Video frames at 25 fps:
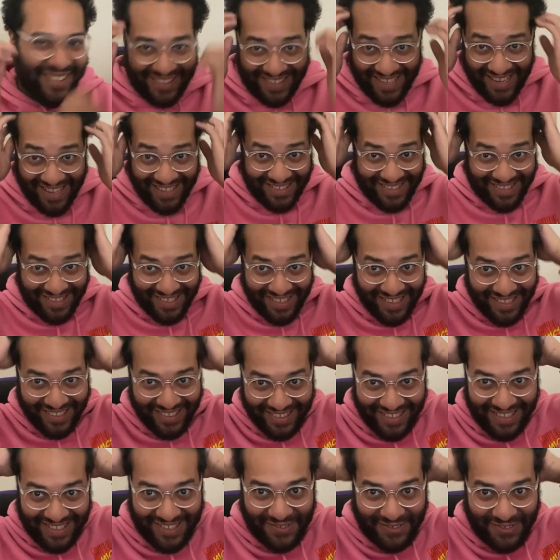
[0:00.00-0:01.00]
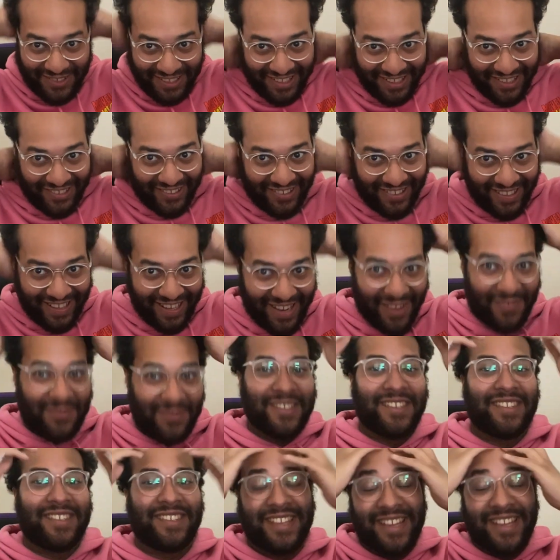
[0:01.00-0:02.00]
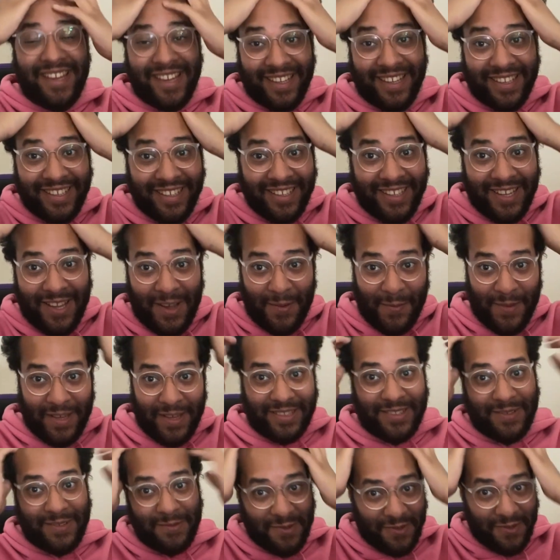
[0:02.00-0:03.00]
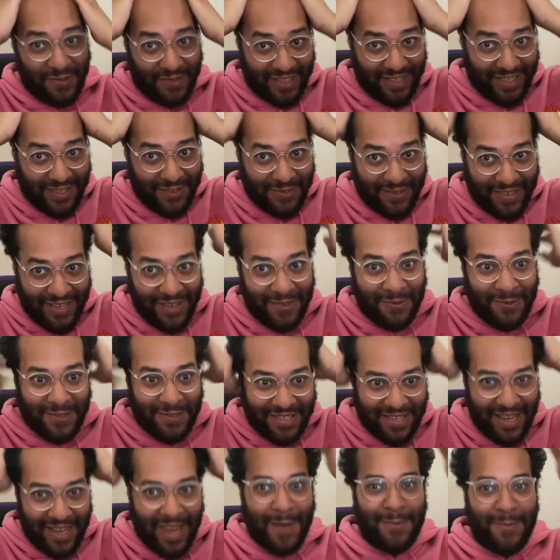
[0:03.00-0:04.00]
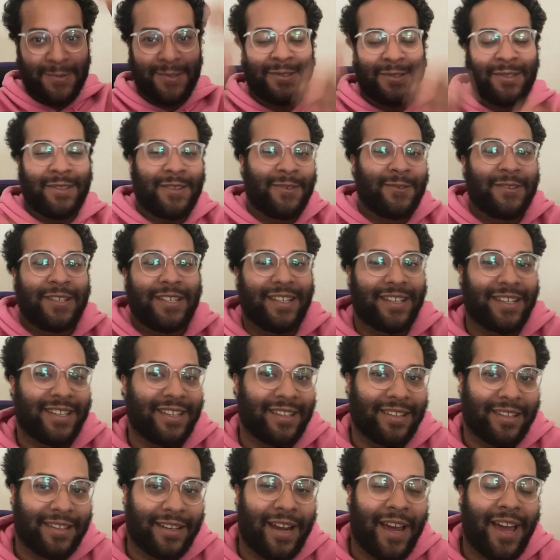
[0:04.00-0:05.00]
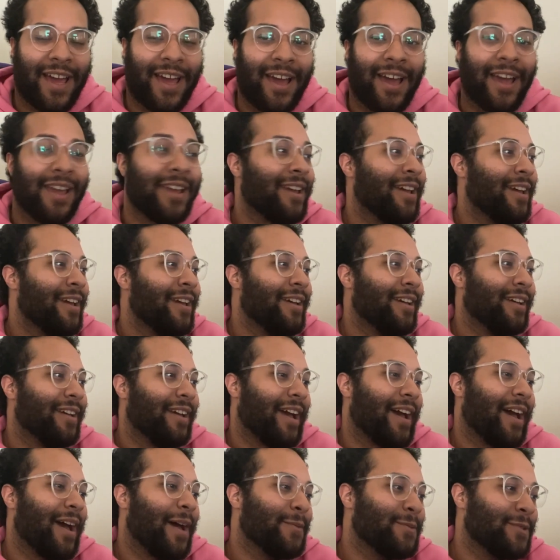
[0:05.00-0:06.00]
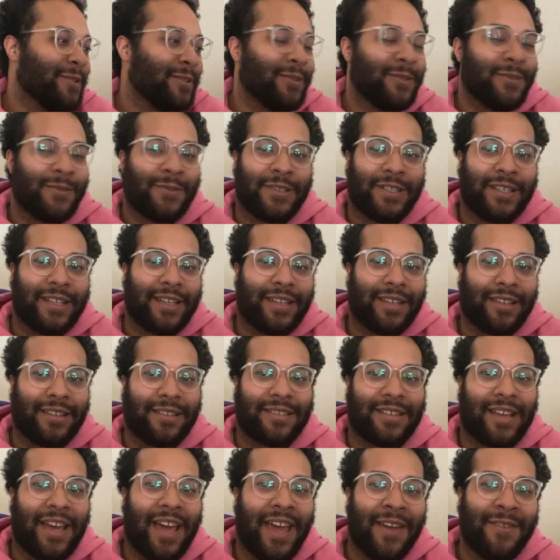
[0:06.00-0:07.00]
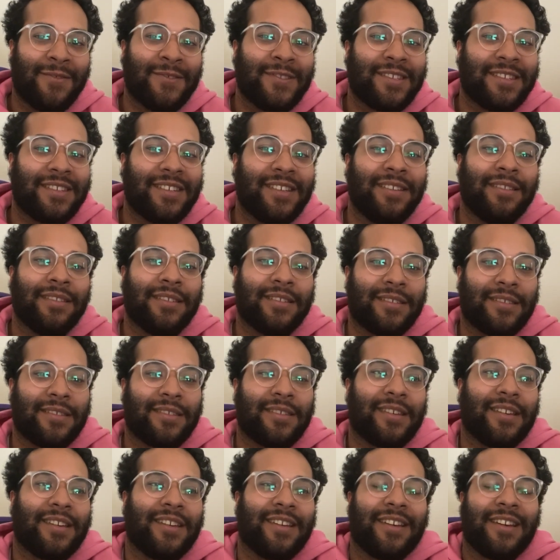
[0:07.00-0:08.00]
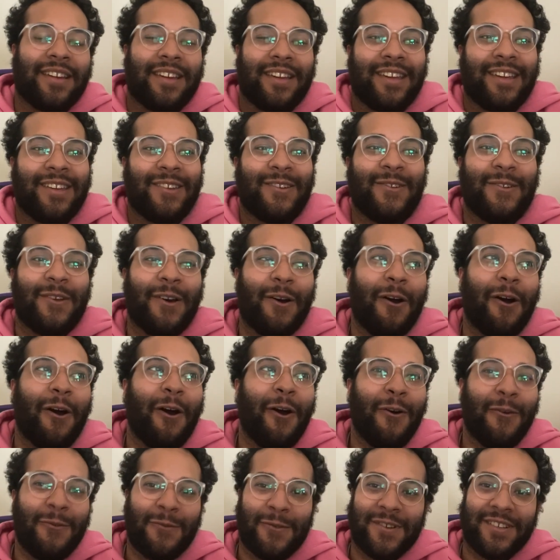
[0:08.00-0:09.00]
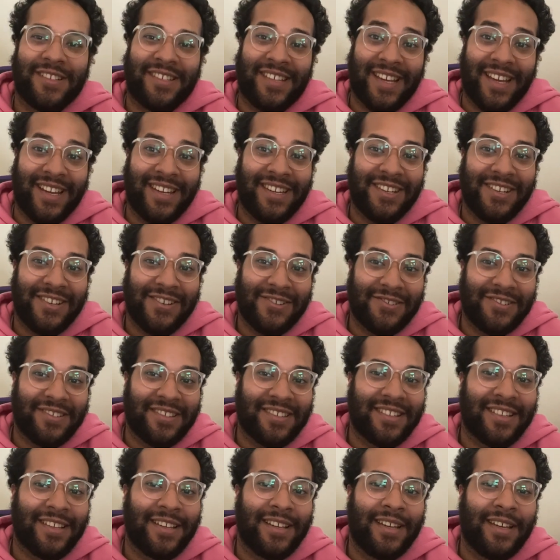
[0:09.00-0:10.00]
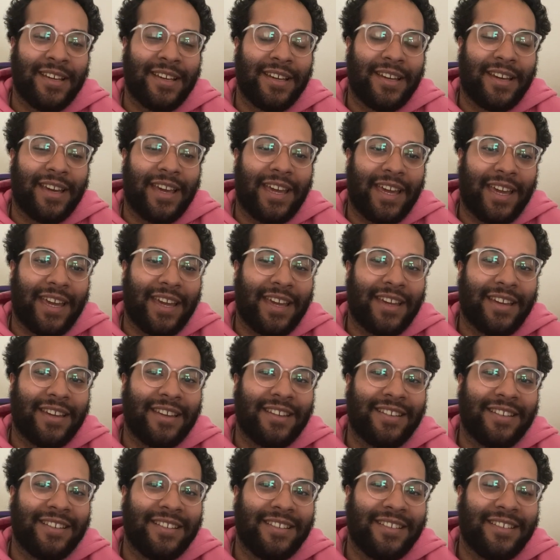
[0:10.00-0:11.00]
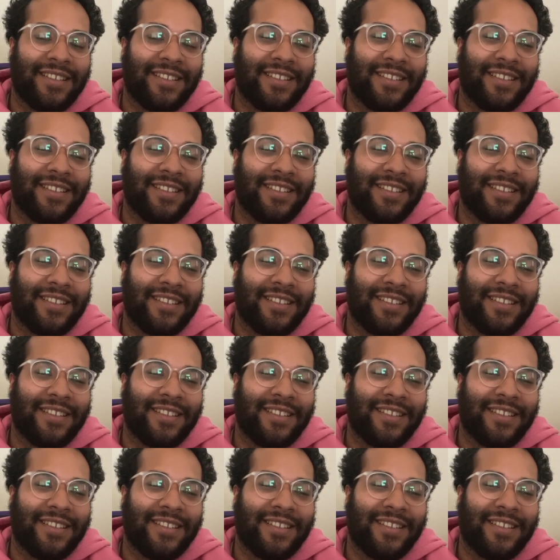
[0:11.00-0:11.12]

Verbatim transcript: that's that's really all I have to say about the movie. It, it was absolutely ridiculous. I, I absolutely ridiculous. I haven't seen this thing in over 10 years. And